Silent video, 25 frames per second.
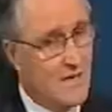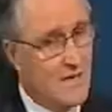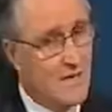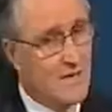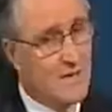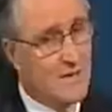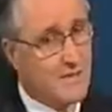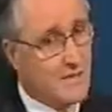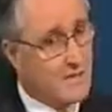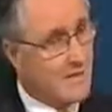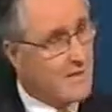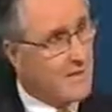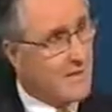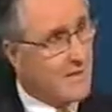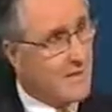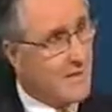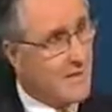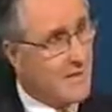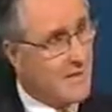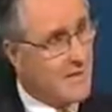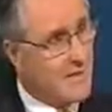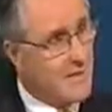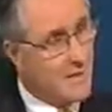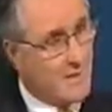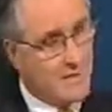Yes, that's
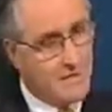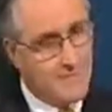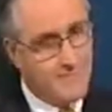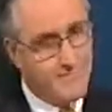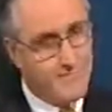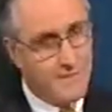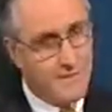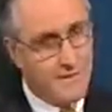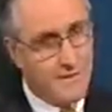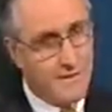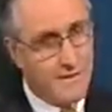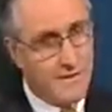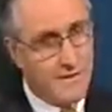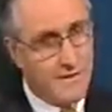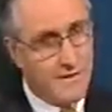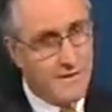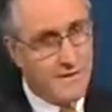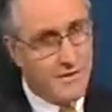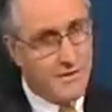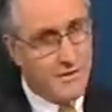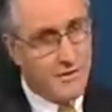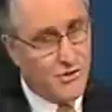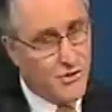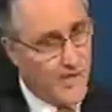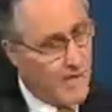correct.
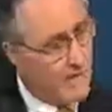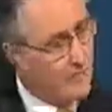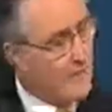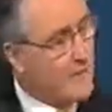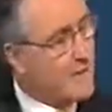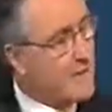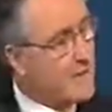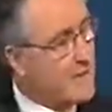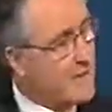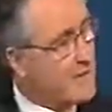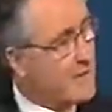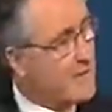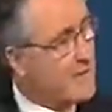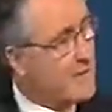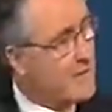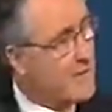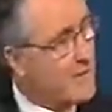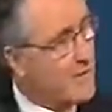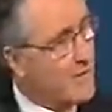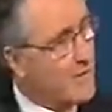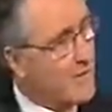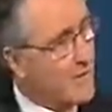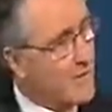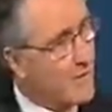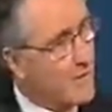Generally,
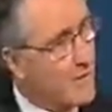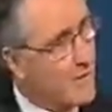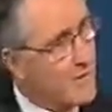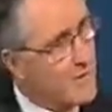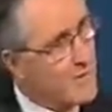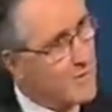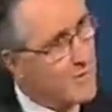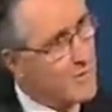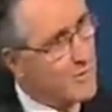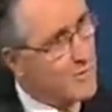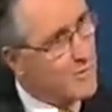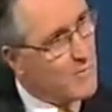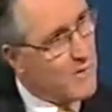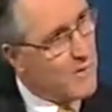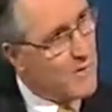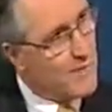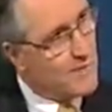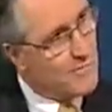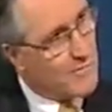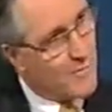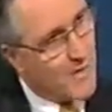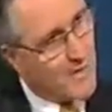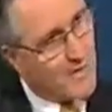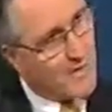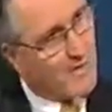women who
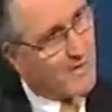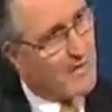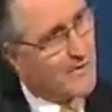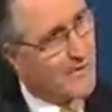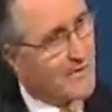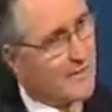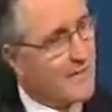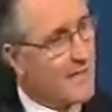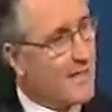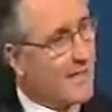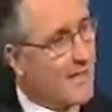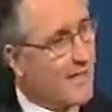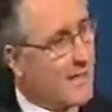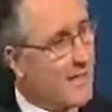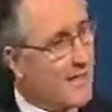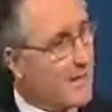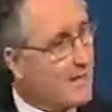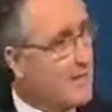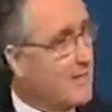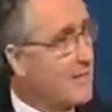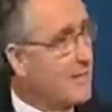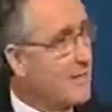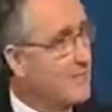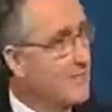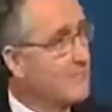become pregnant
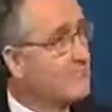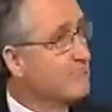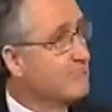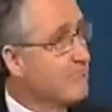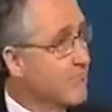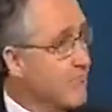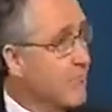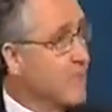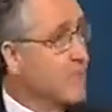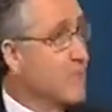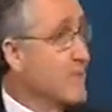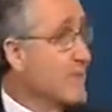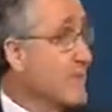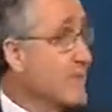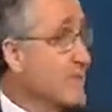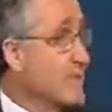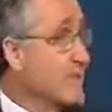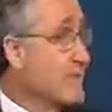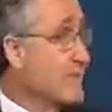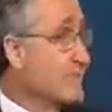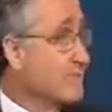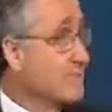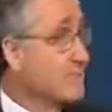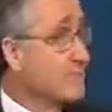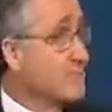can fortunately
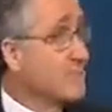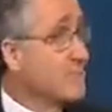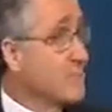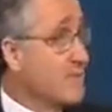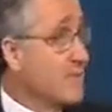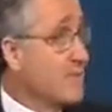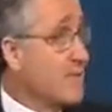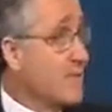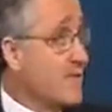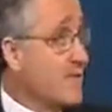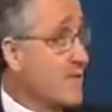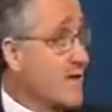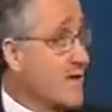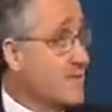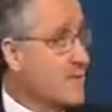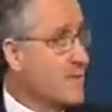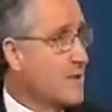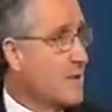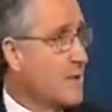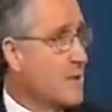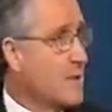just give up,